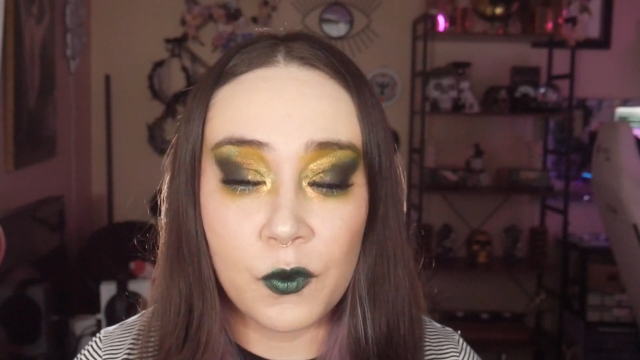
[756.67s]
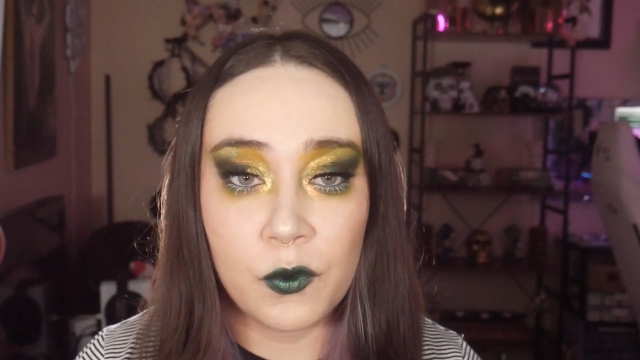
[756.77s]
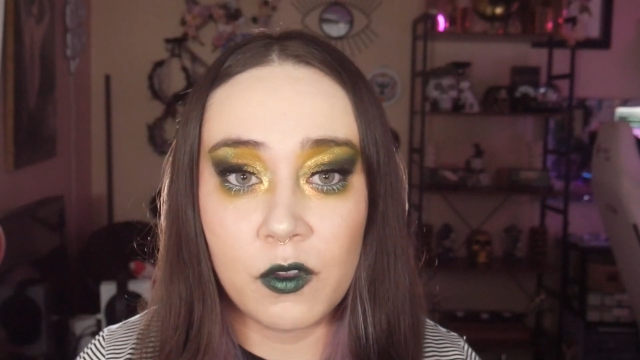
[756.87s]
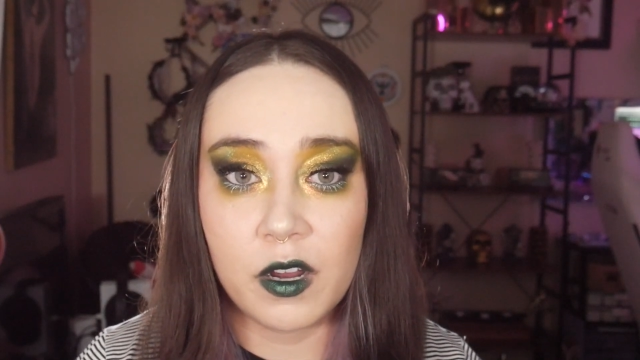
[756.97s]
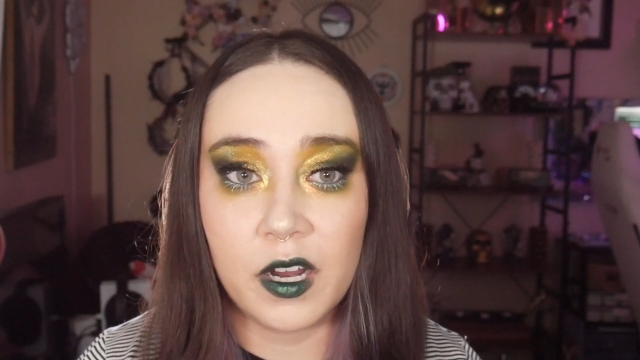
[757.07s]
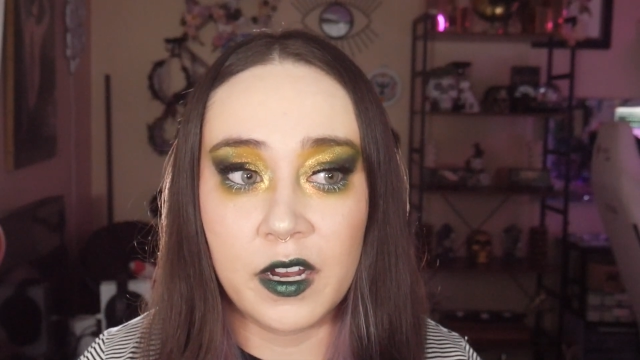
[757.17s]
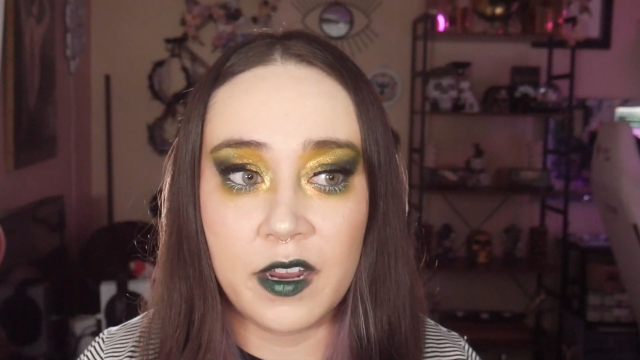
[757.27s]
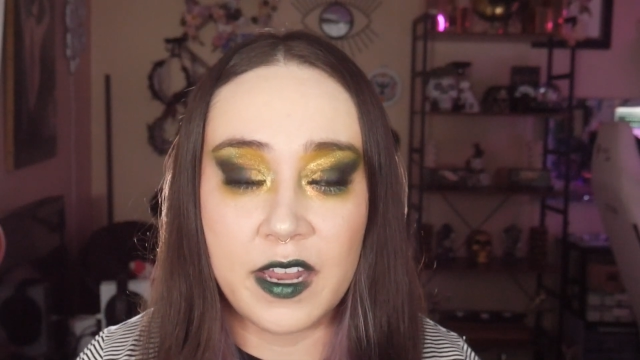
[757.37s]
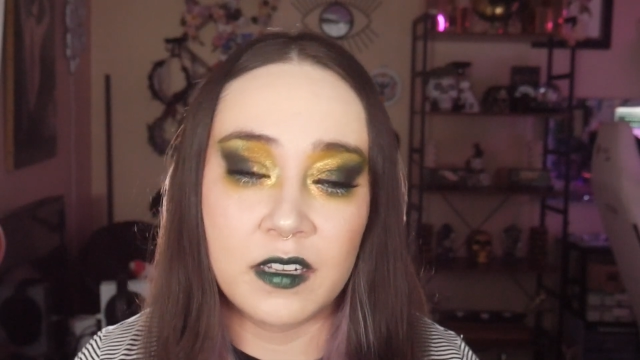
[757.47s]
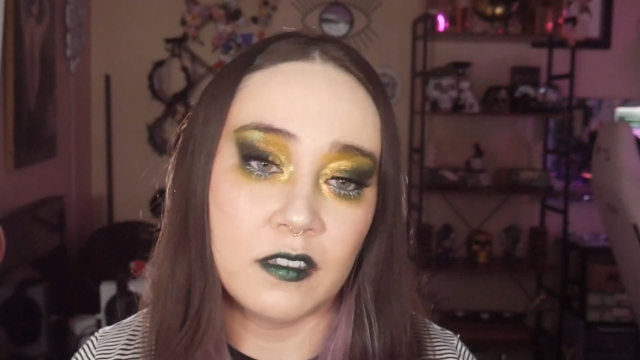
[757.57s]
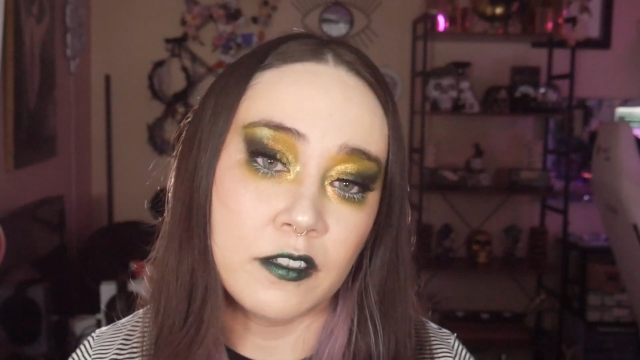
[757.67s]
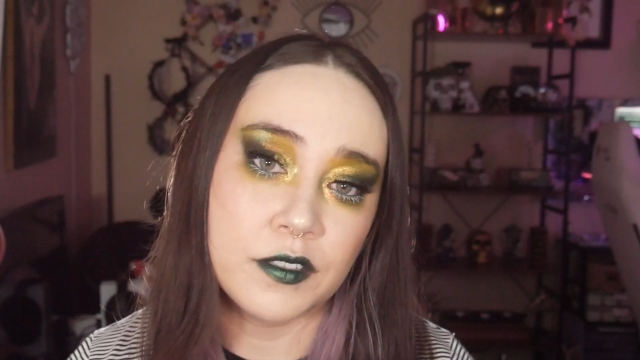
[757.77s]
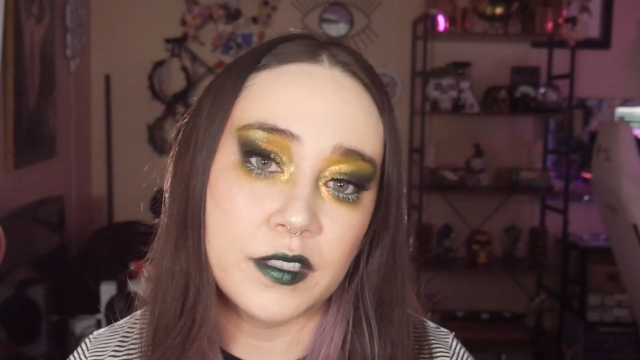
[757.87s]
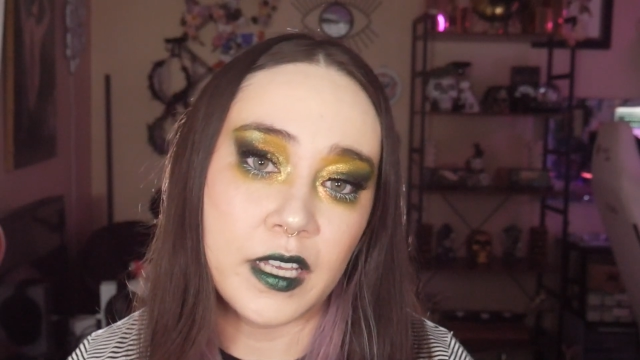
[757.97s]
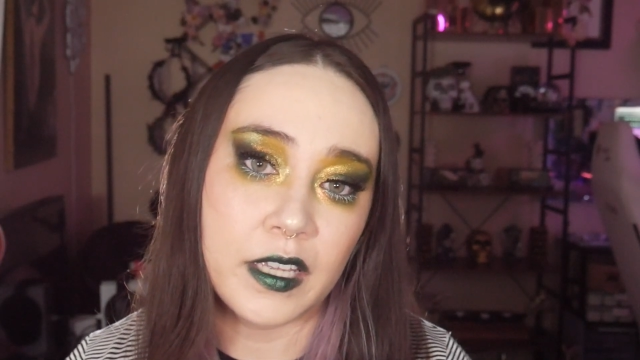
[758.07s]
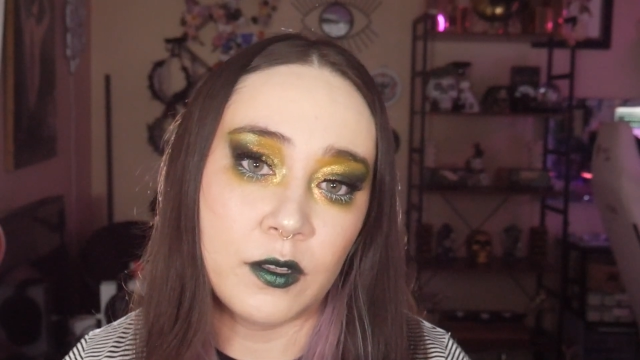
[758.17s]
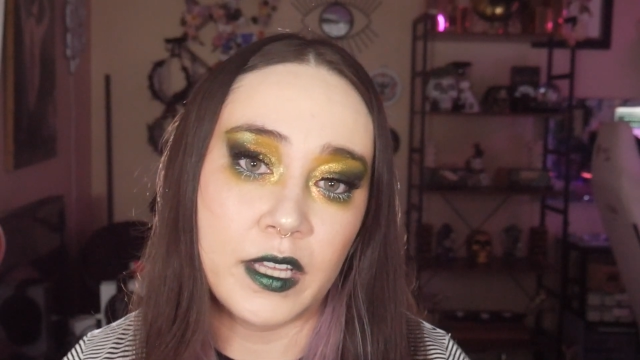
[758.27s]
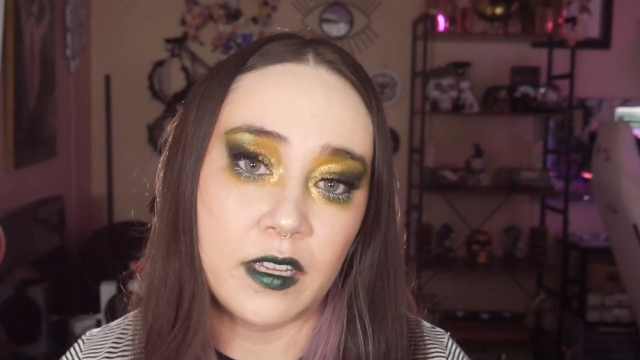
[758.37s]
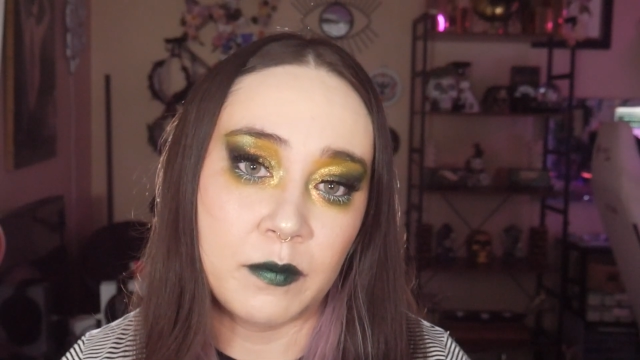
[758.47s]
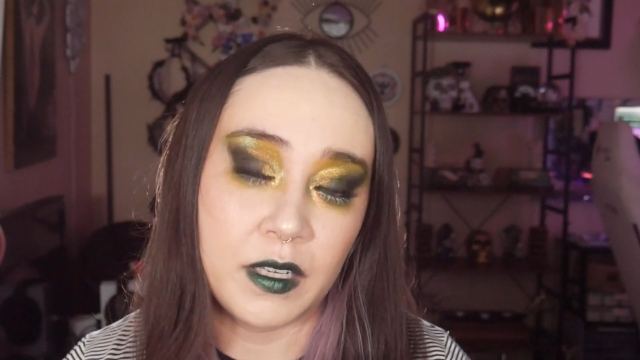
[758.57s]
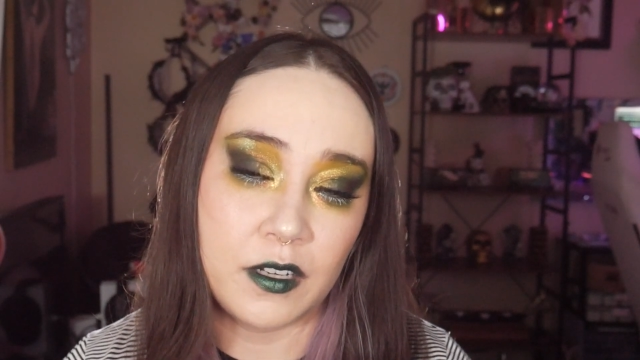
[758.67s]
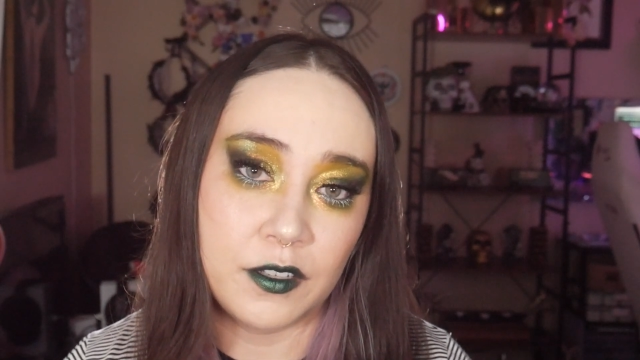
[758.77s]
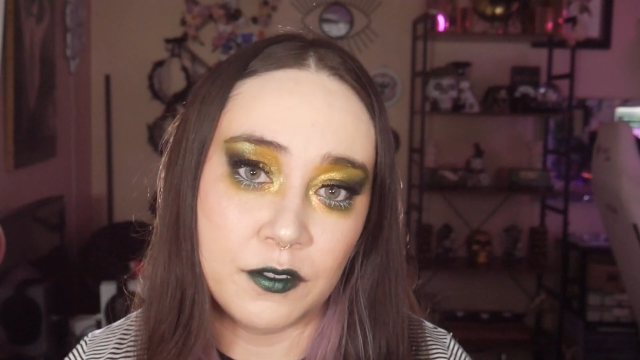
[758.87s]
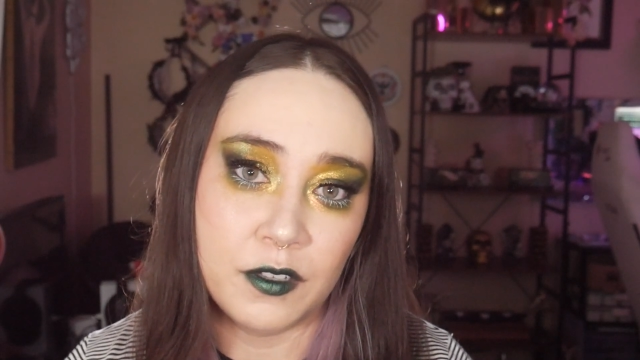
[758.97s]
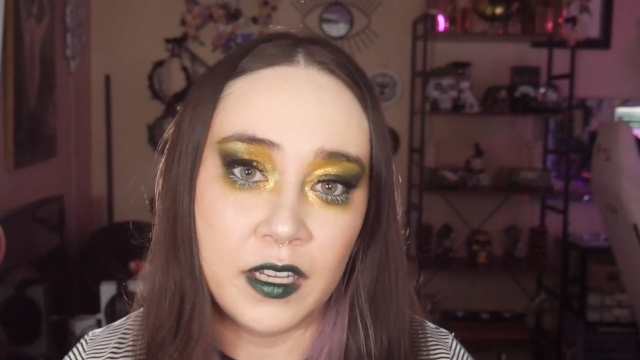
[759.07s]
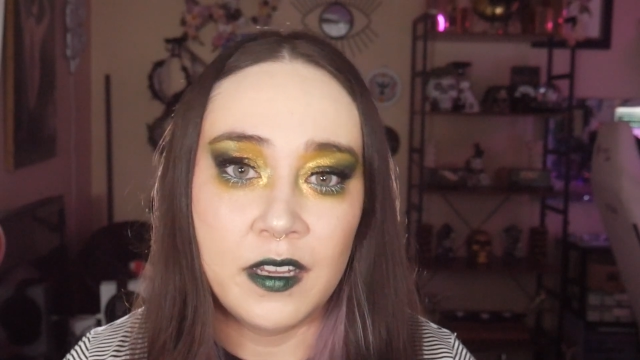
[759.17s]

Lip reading: or any looks that you'd like me to do,